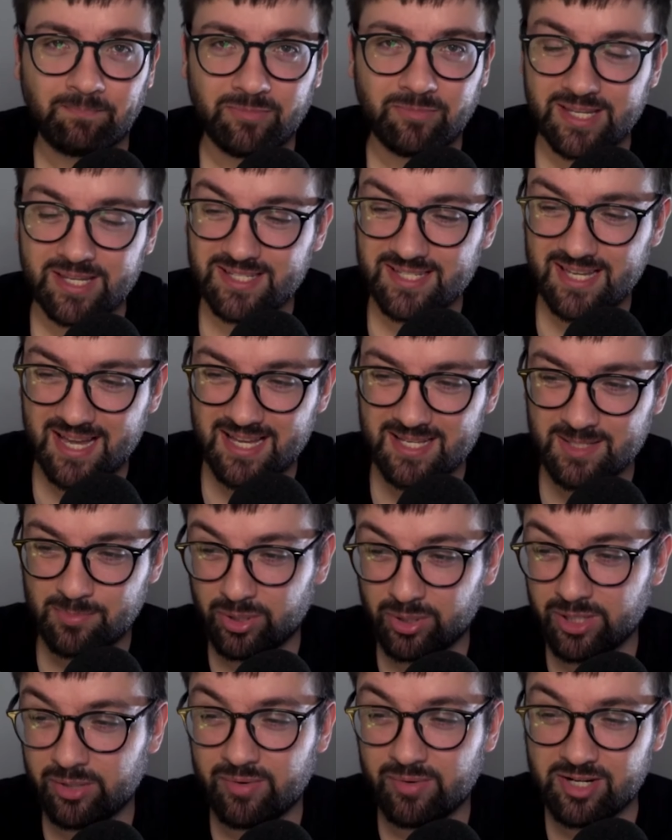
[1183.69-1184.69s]
This has
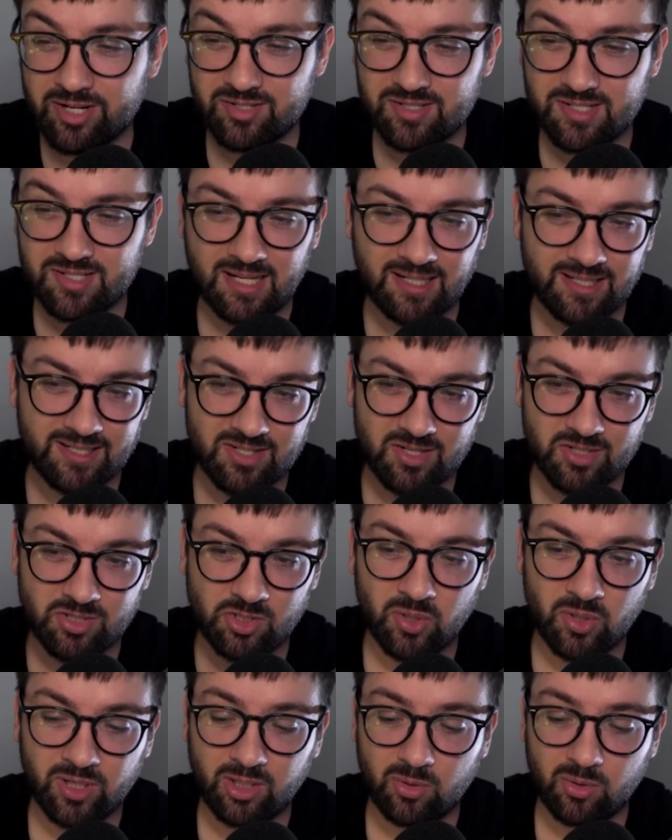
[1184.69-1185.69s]
pre-rendered slightly, so it's
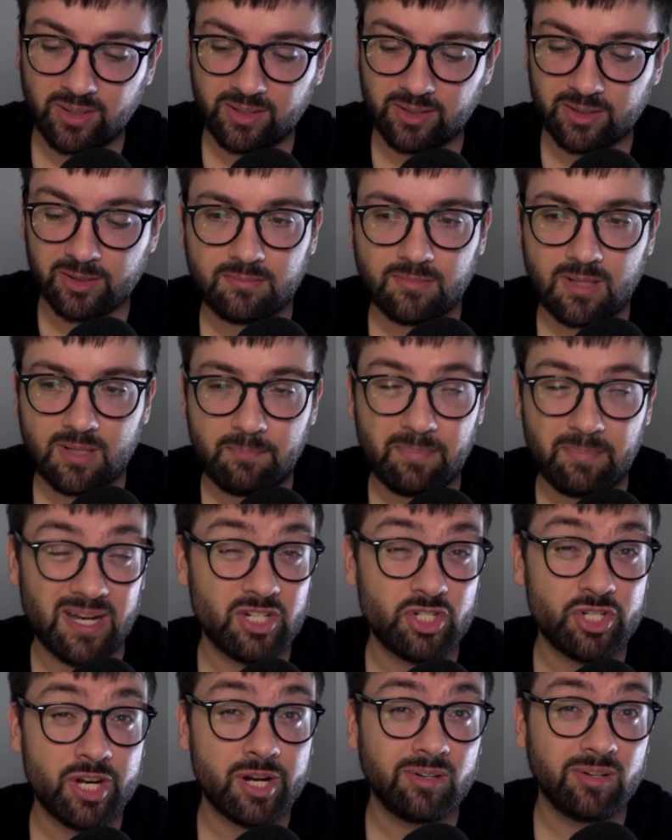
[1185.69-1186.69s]
going quicker,
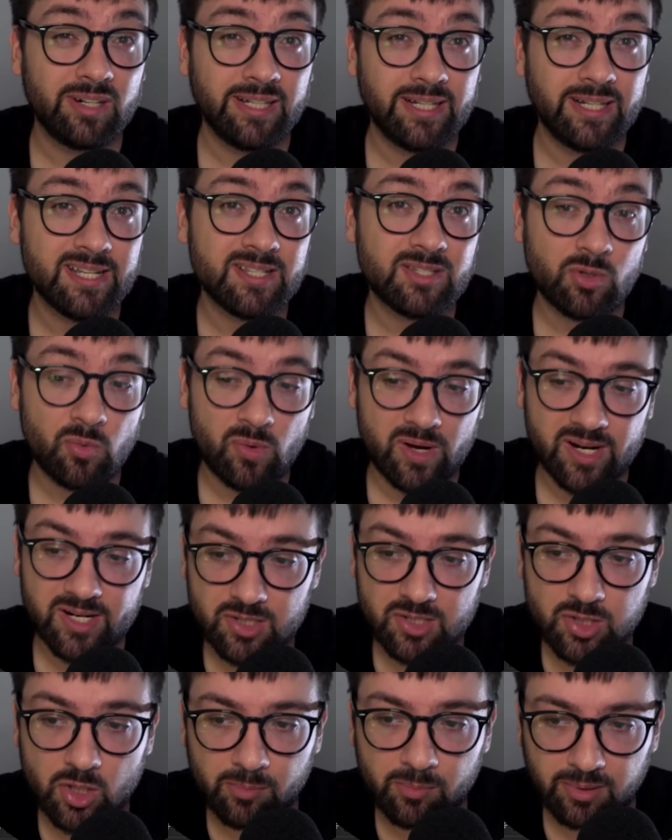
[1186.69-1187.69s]
but generally it's quite a
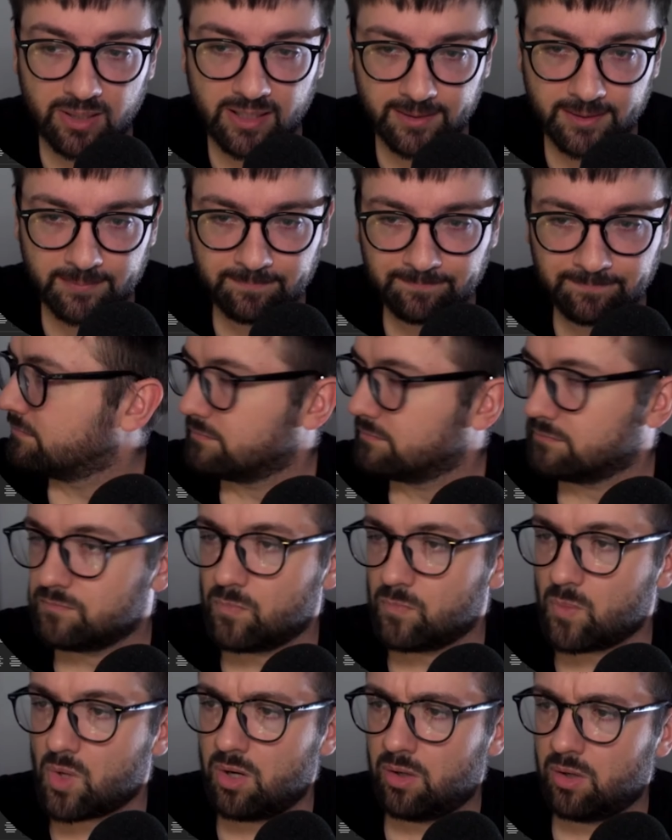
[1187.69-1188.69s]
slow plugin.
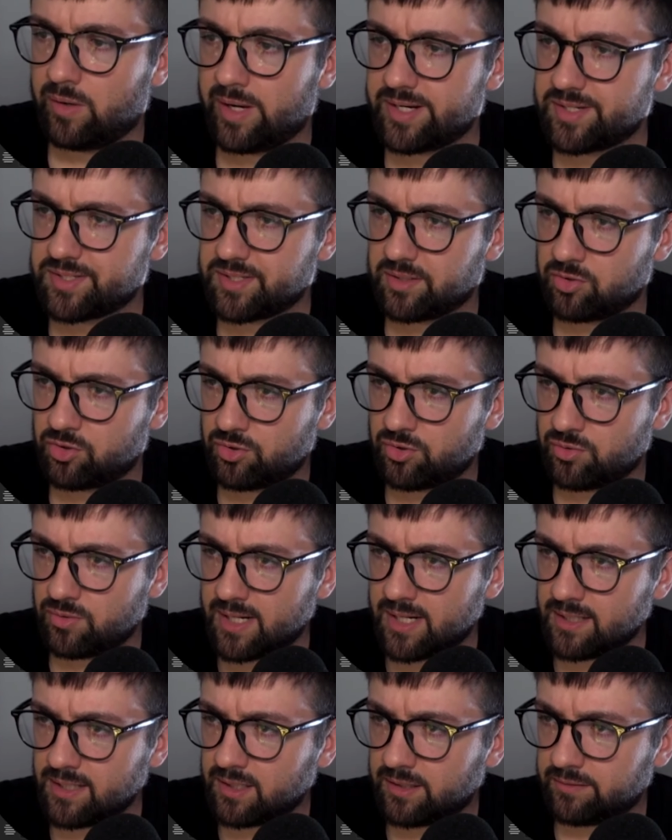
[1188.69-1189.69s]
All right, so I'll
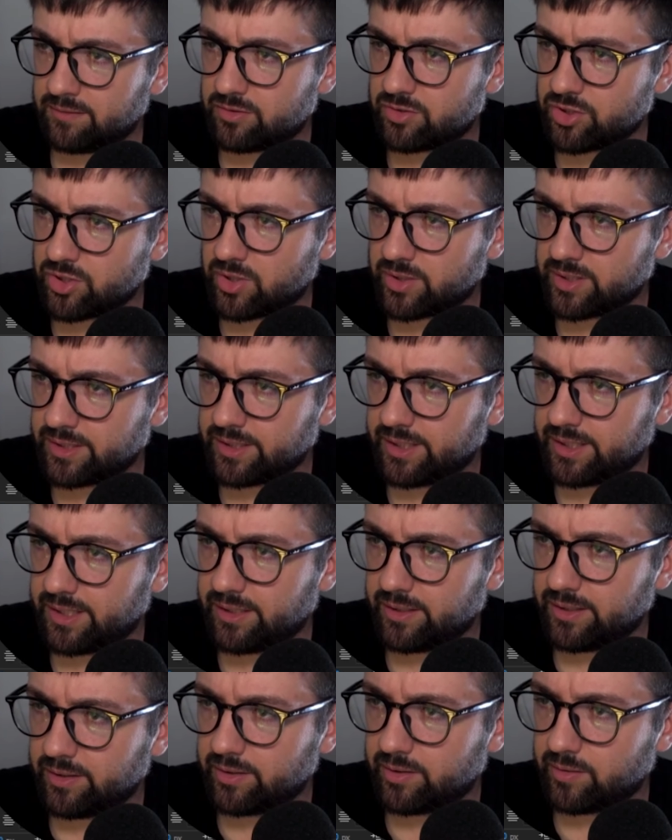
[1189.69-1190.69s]
drag that shot in
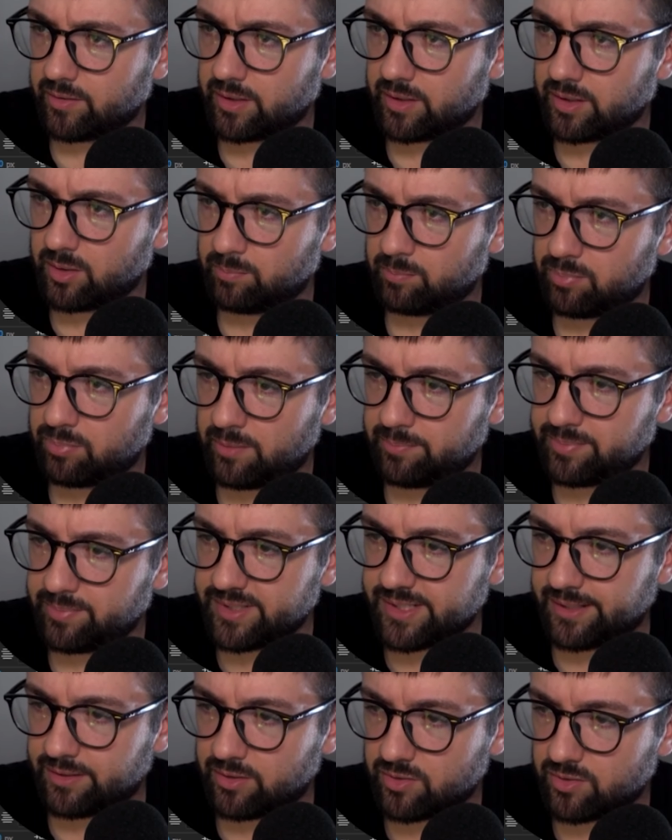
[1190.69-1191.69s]
here and I'll pop it
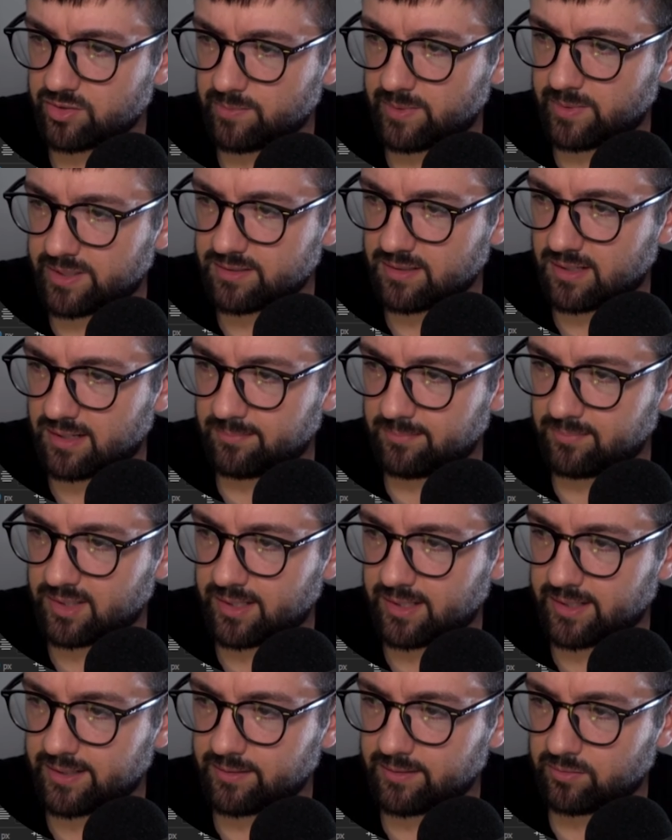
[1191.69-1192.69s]
down onto my
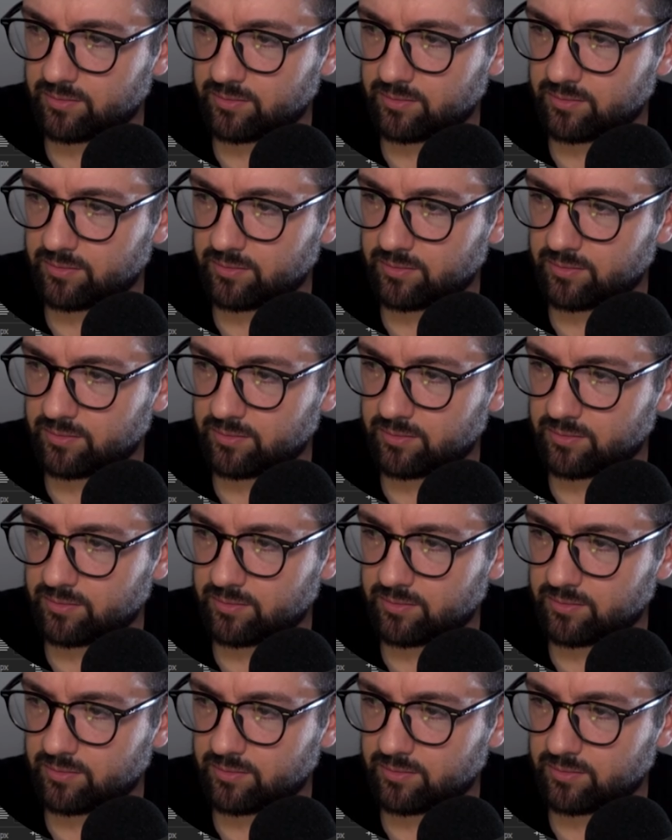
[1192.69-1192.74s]
timeline.